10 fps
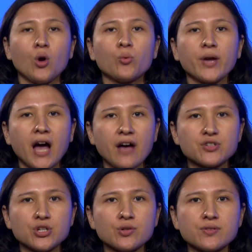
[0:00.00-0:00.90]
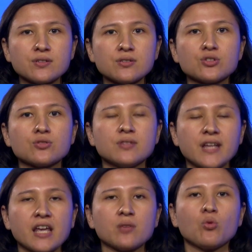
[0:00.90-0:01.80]
We have chosen to
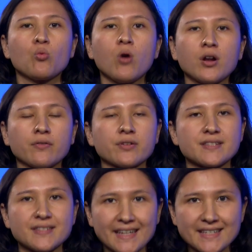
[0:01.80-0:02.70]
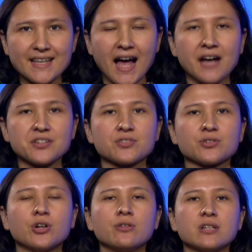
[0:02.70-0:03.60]
name one of our 6 action
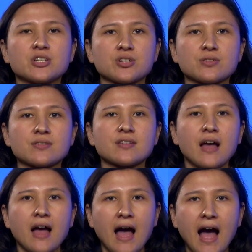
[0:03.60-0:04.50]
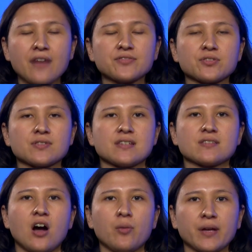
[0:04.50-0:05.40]
coalitions after this
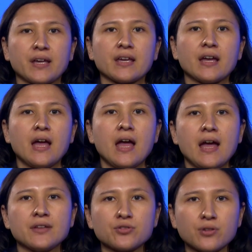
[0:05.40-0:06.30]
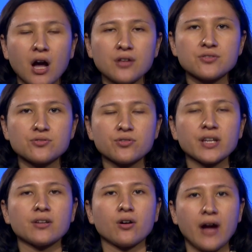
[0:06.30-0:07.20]
topic and to
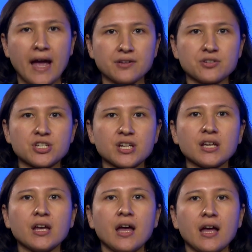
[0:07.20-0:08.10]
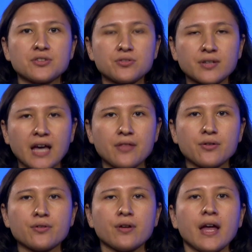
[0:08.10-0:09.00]
concentrate our energy and to
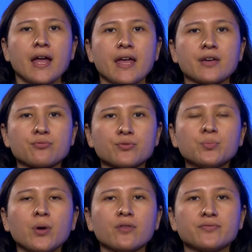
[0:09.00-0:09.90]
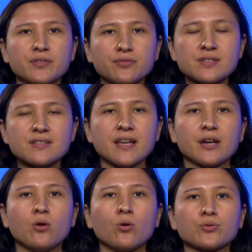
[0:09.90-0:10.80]
gather a group of different
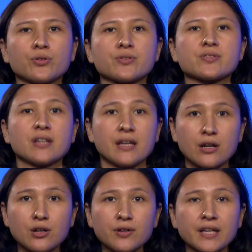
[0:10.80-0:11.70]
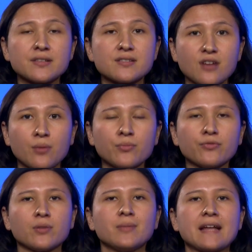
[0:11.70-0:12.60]
stakeholders, including some
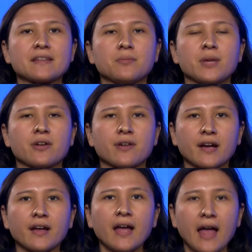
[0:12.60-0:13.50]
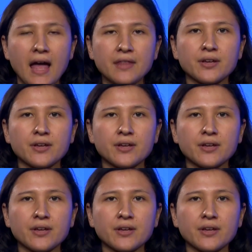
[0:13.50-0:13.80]
from Latin America and the